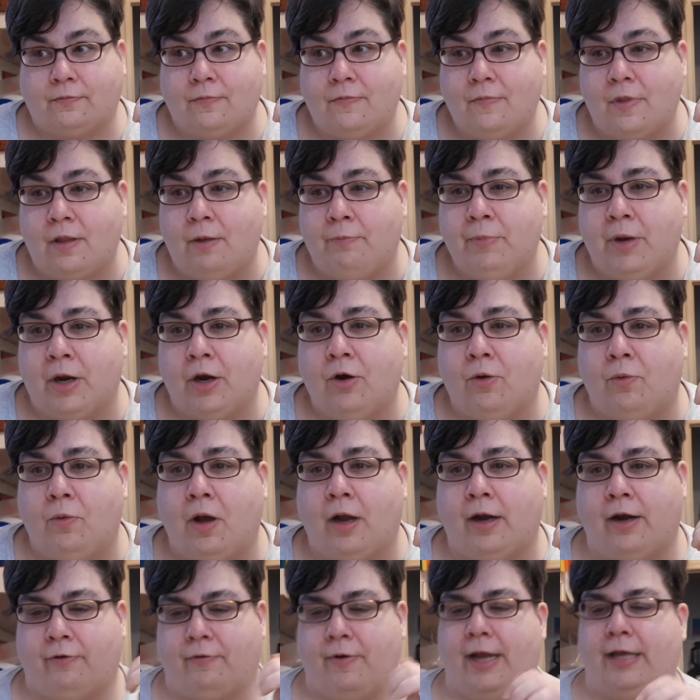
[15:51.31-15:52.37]
marijuana,
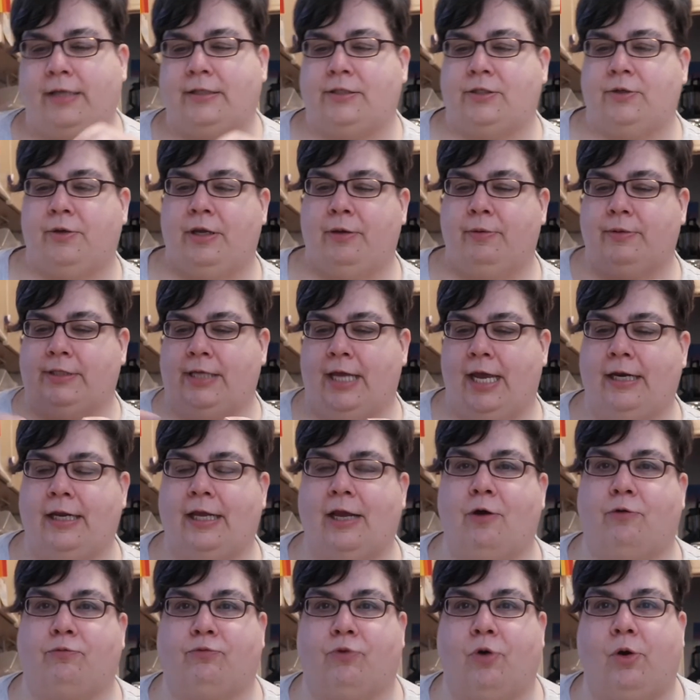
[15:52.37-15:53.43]
right? So he was handing
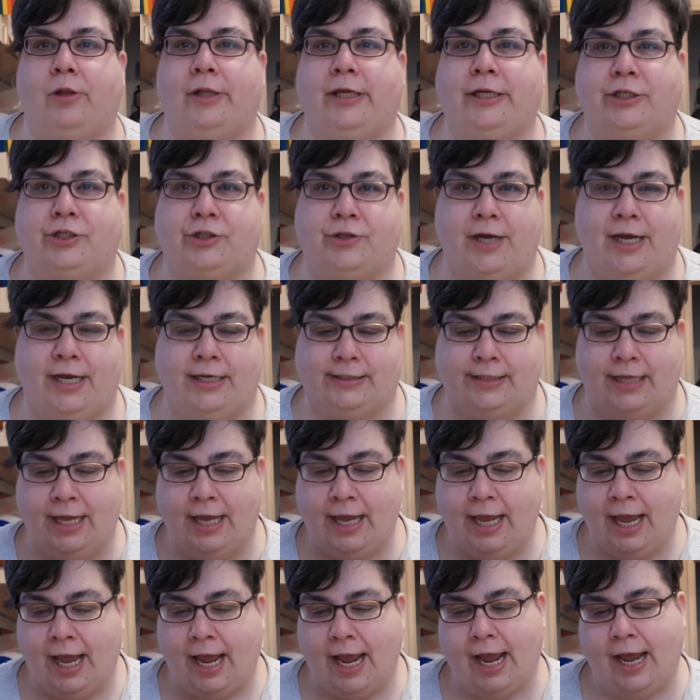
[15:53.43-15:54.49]
out rolling trays,
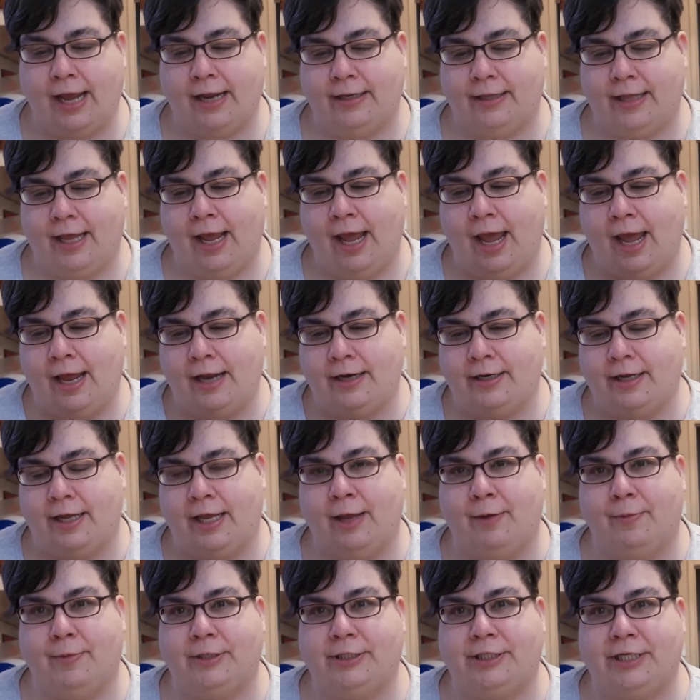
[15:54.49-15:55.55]
and they had him
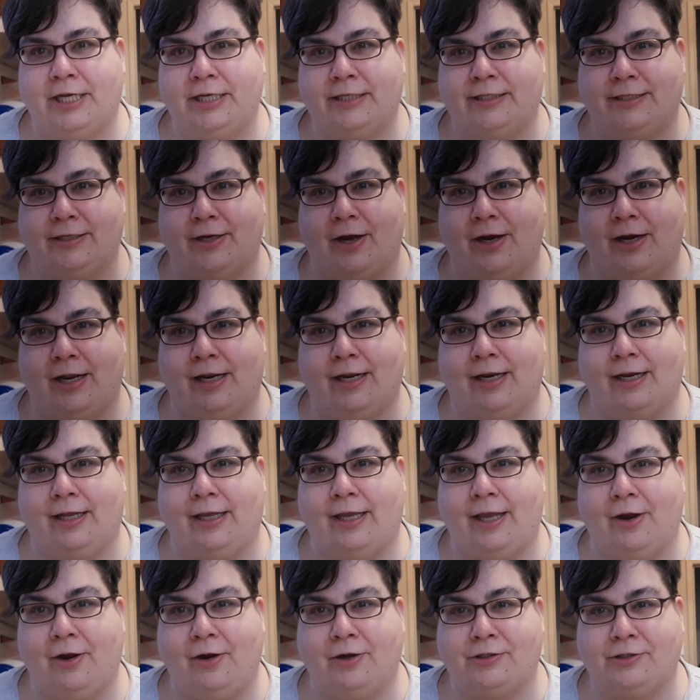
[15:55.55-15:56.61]
and Jason on it in
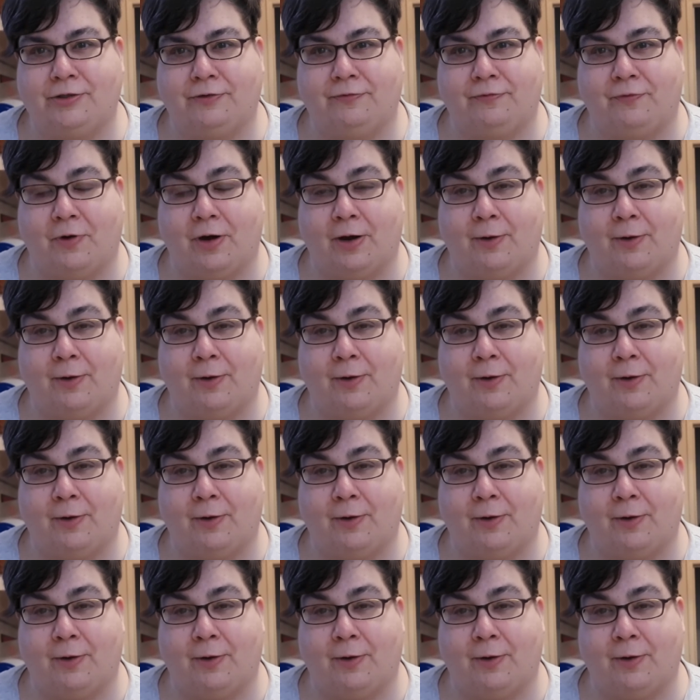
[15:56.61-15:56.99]
character form,